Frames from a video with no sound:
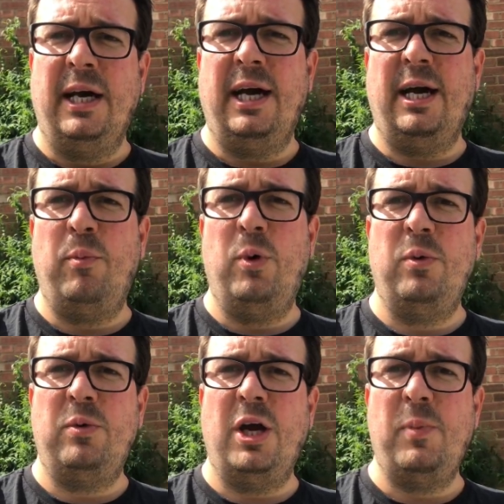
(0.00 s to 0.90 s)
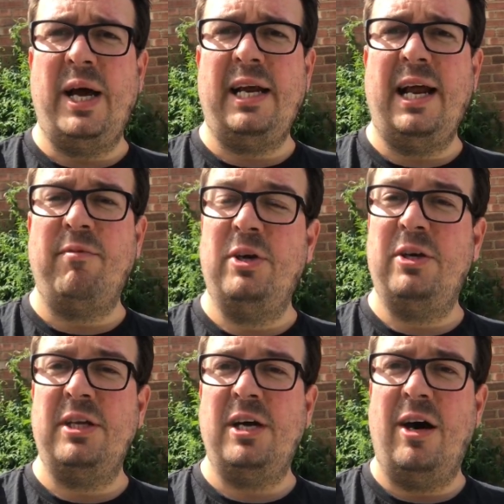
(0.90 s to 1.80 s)
um, we'll go back and have a
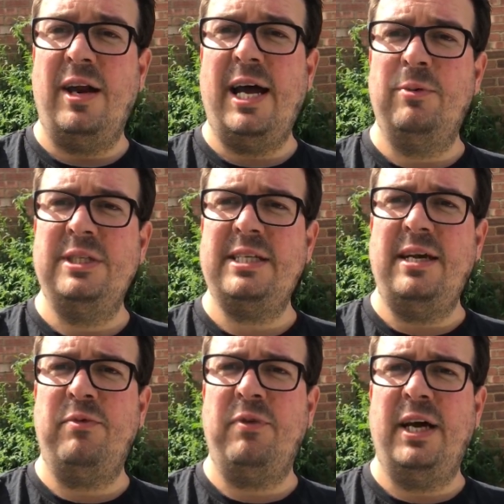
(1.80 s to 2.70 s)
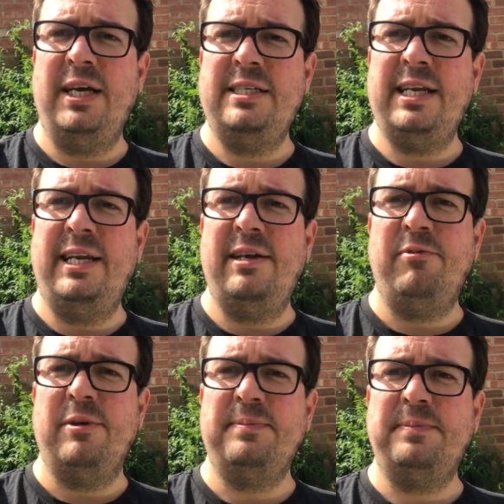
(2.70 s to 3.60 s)
look at the car now and see if uh, it's any
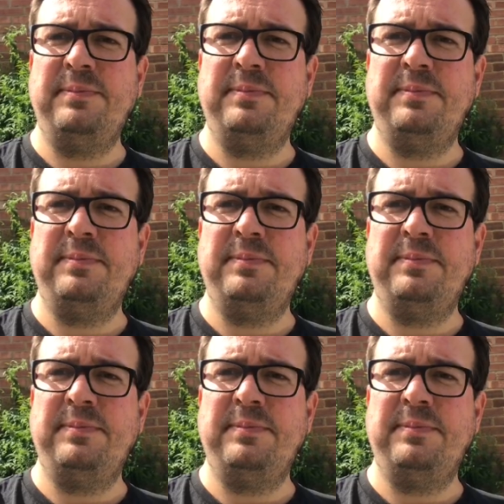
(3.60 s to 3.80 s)
different.